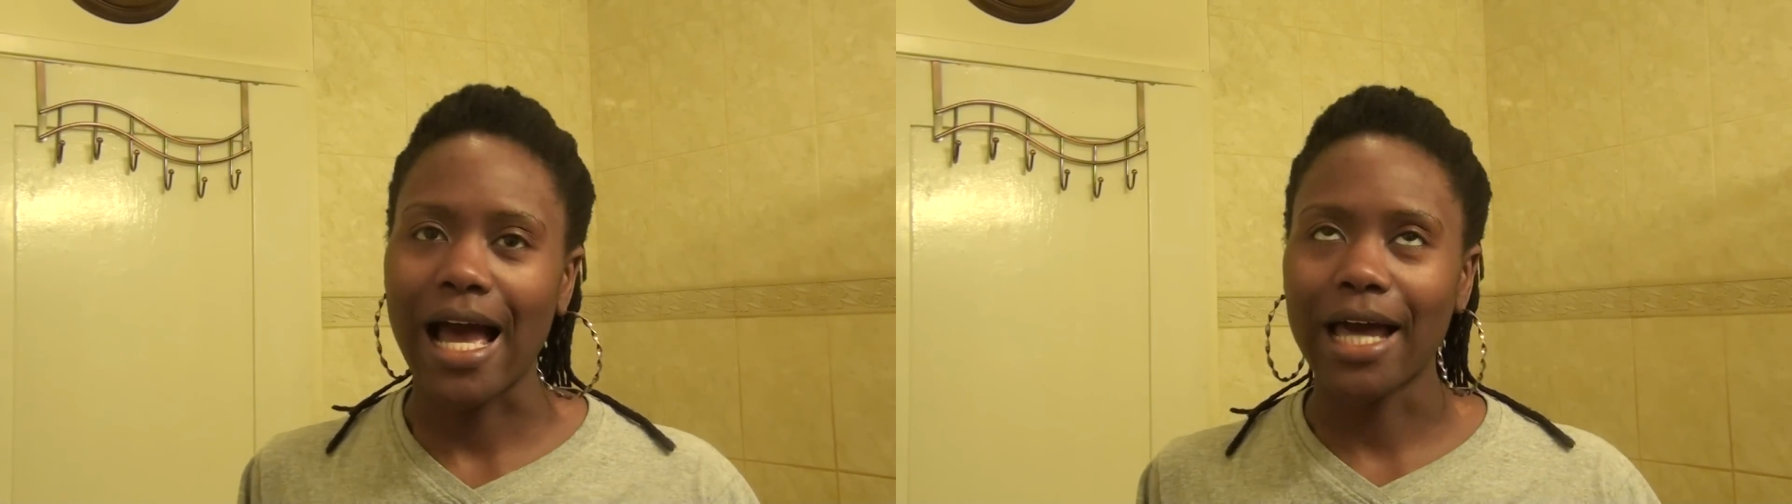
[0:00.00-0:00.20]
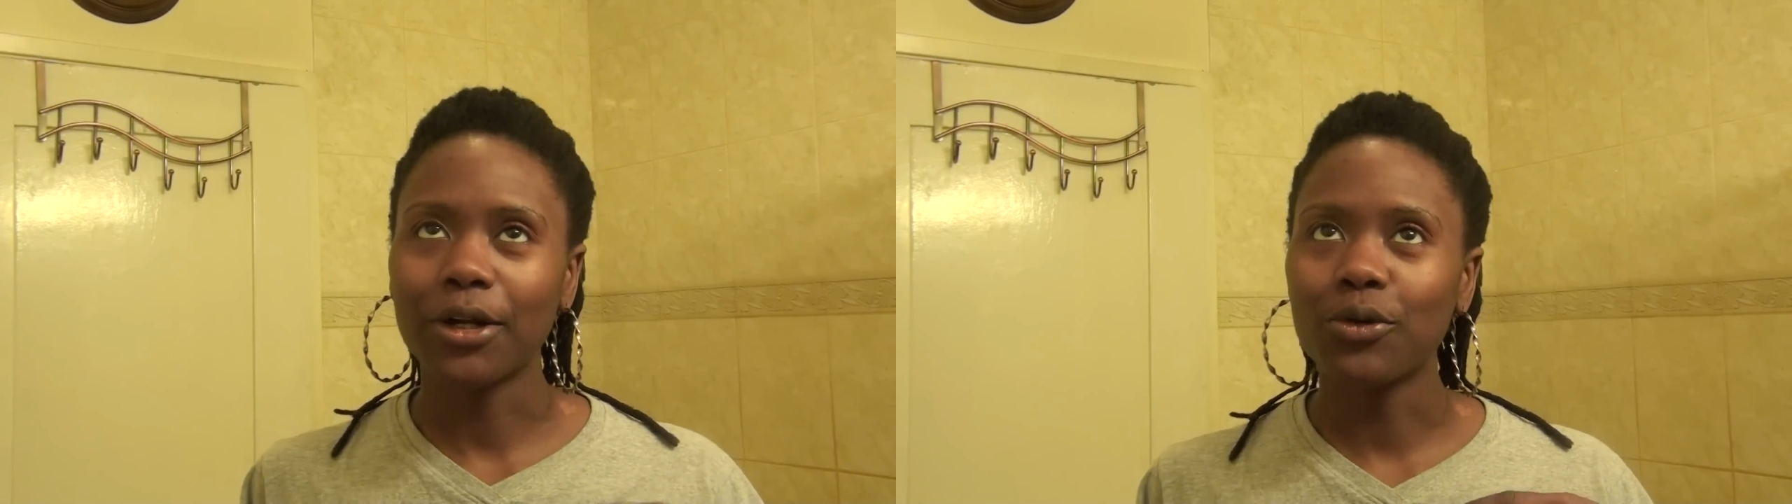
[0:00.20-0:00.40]

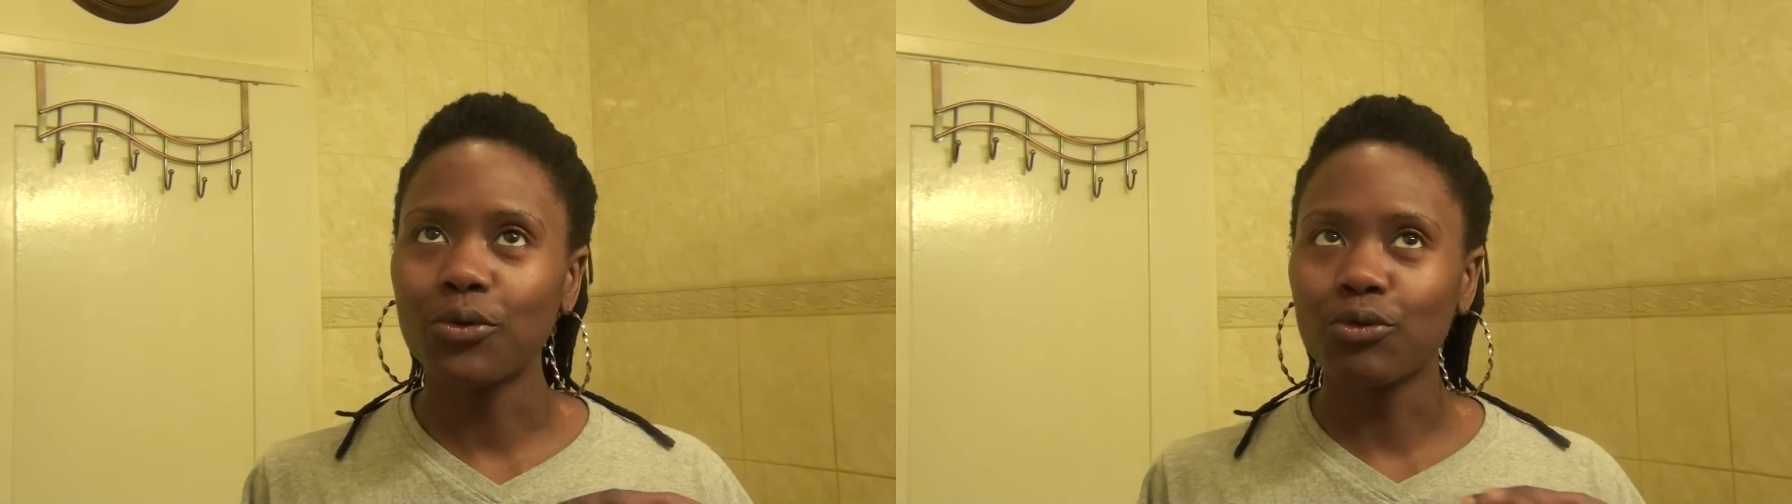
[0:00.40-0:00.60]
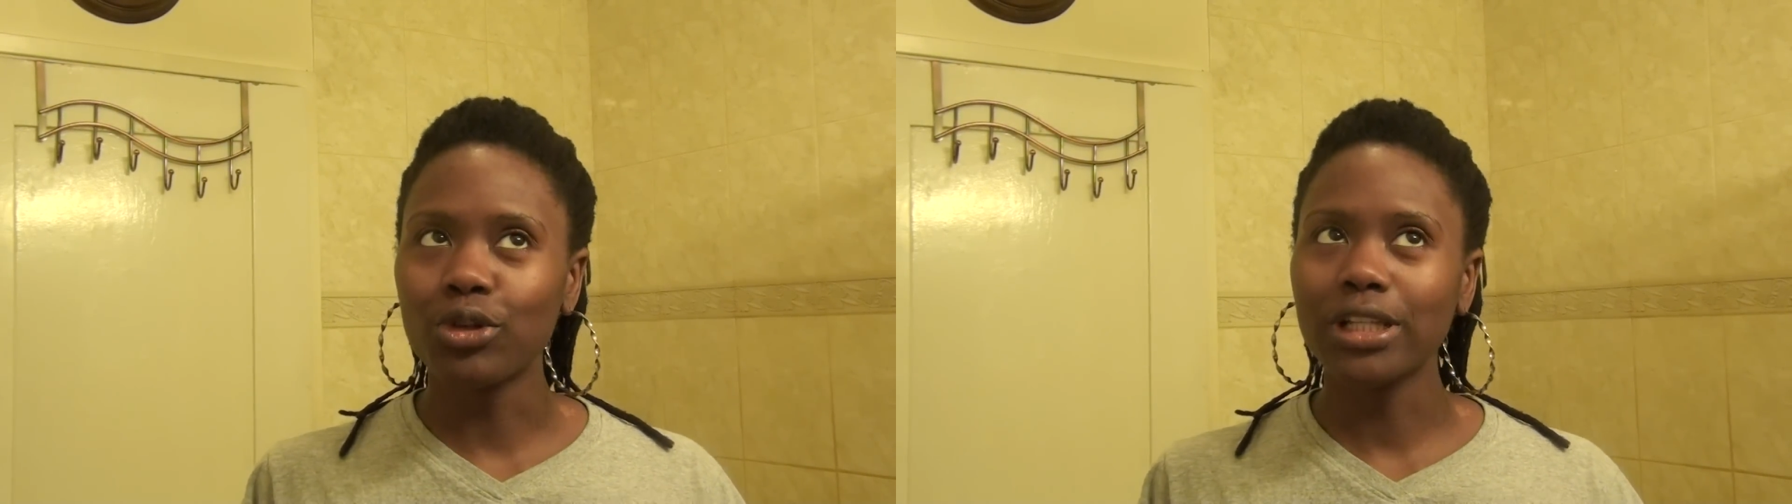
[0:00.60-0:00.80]
I
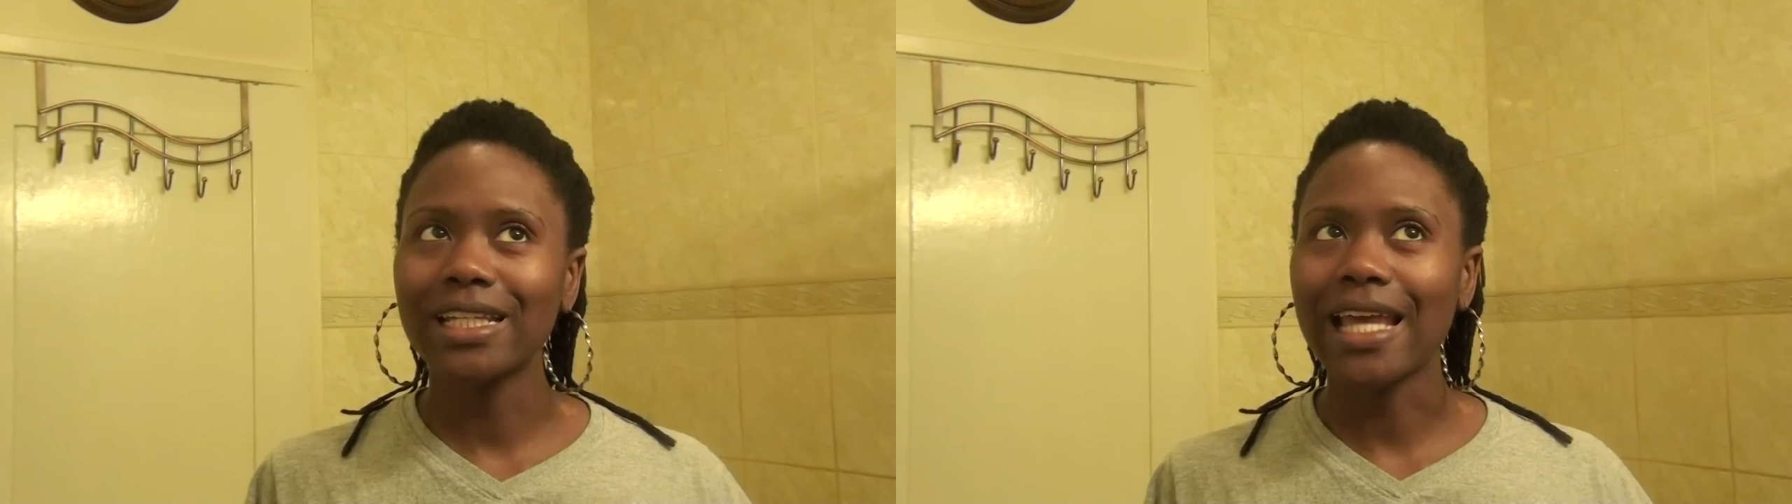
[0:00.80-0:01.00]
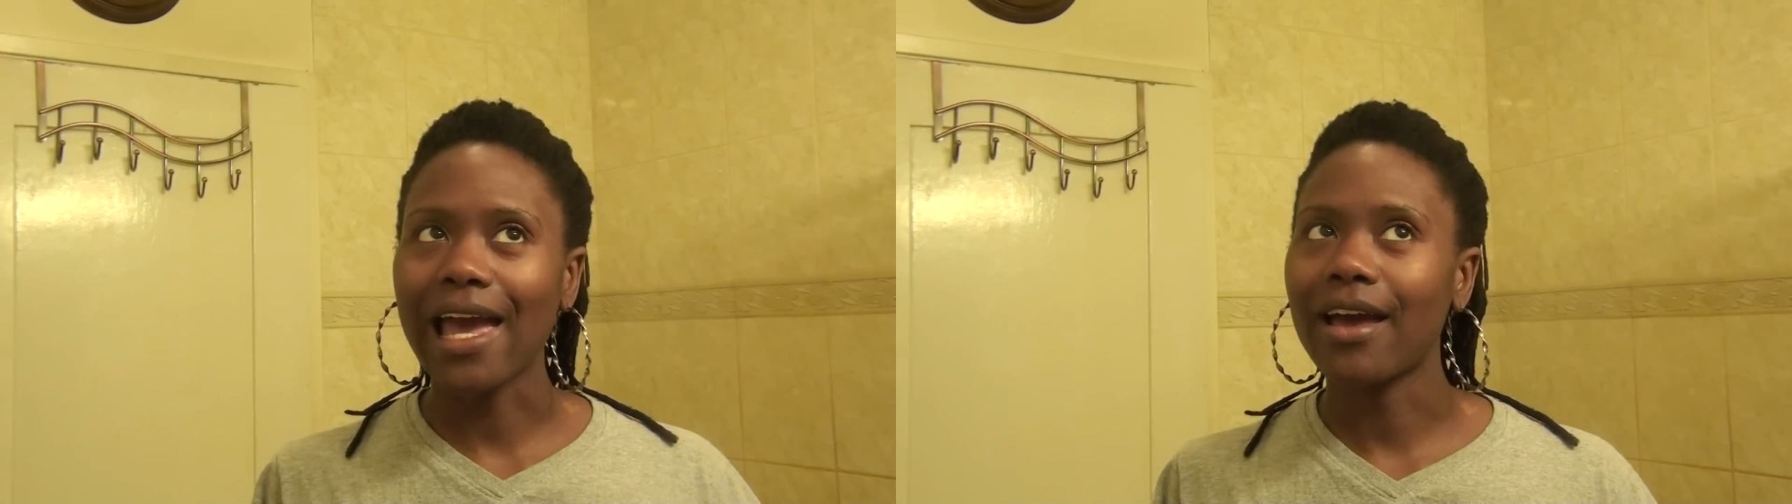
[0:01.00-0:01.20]
don't
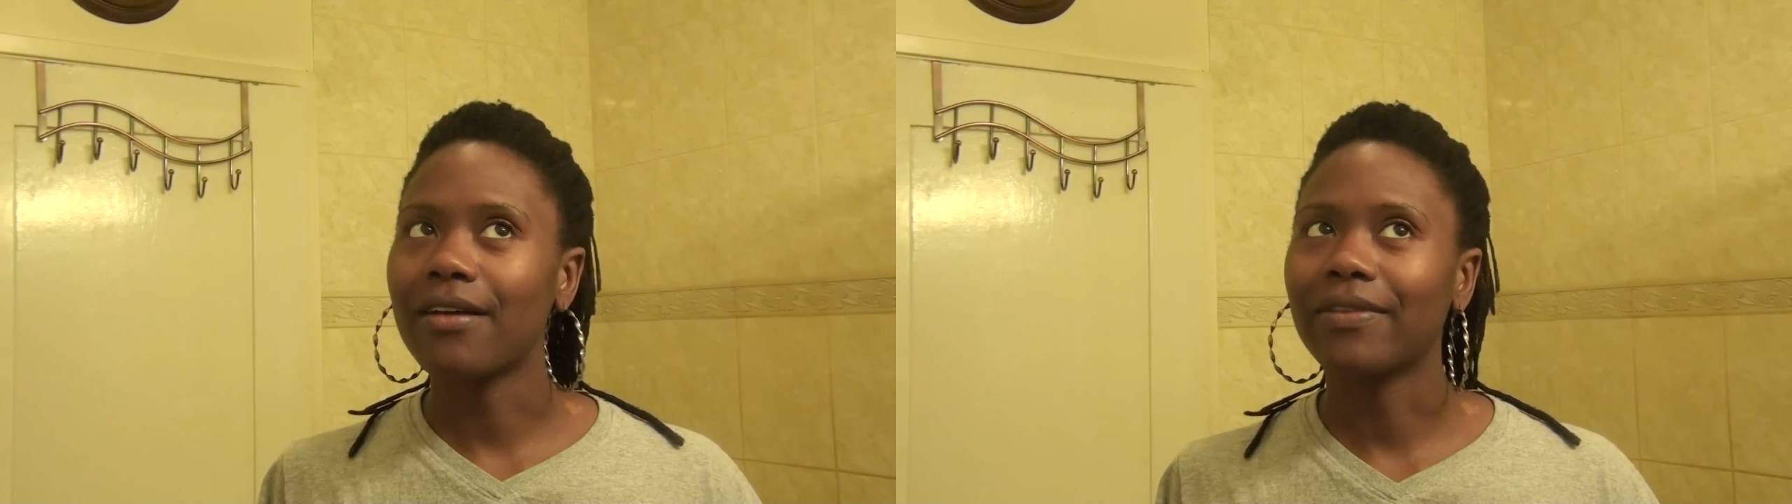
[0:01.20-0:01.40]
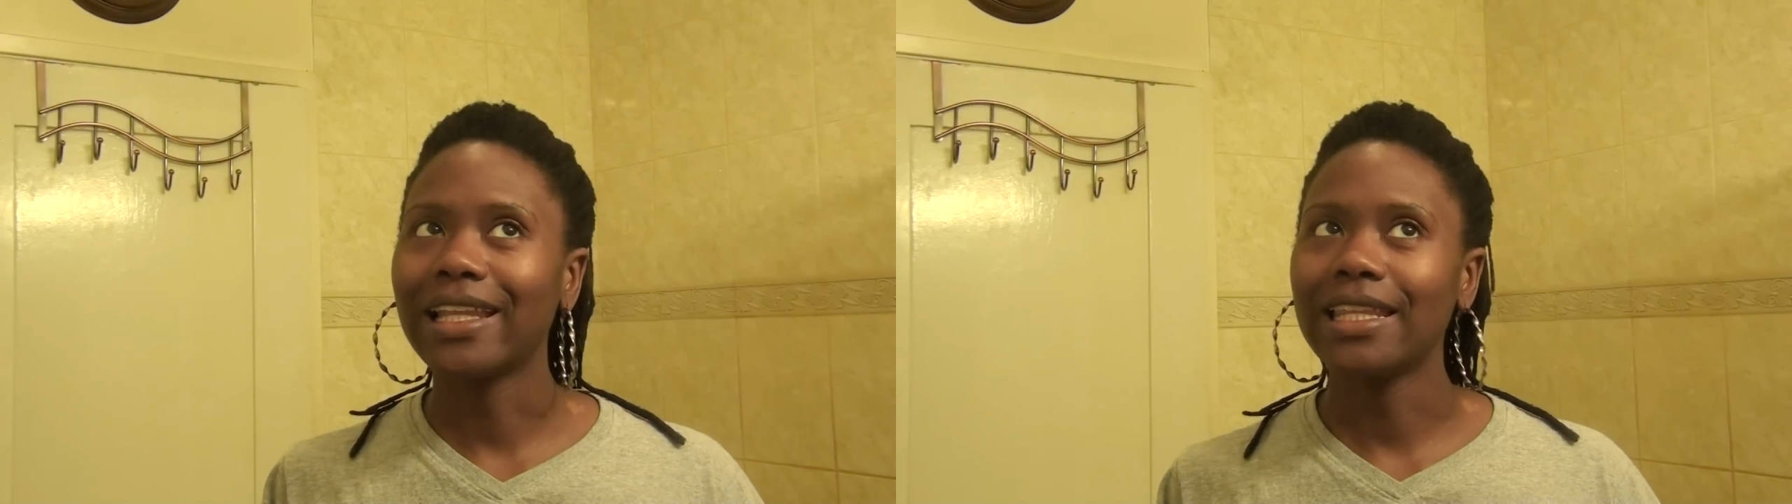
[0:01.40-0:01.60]
really have